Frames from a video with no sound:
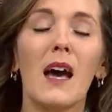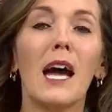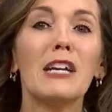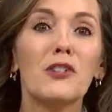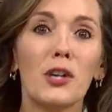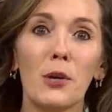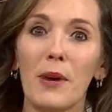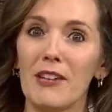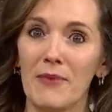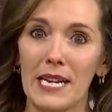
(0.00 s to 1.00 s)
I sure hope
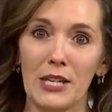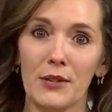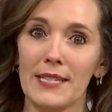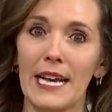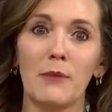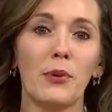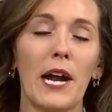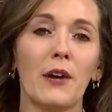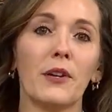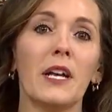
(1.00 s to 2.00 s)
I've made you and Dad
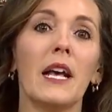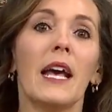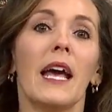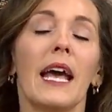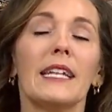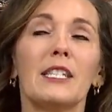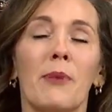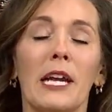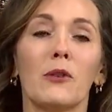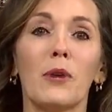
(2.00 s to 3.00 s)
proud. And to
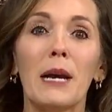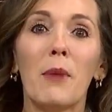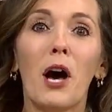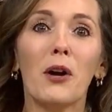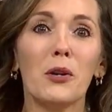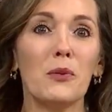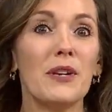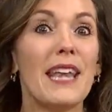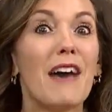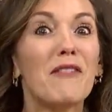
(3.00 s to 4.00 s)
my grandma, who
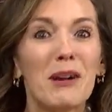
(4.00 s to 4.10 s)
never